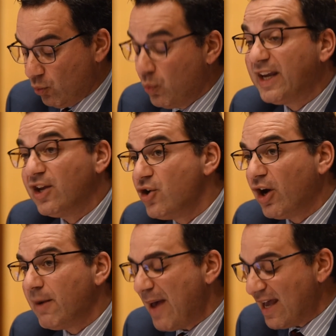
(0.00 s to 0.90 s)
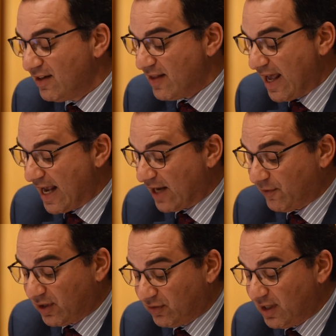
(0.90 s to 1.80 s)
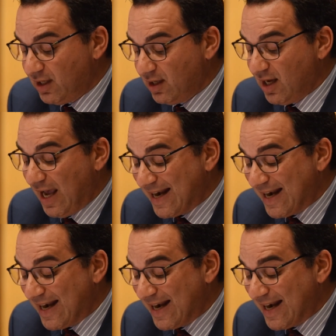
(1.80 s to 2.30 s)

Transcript: We cannot abandon that advocacy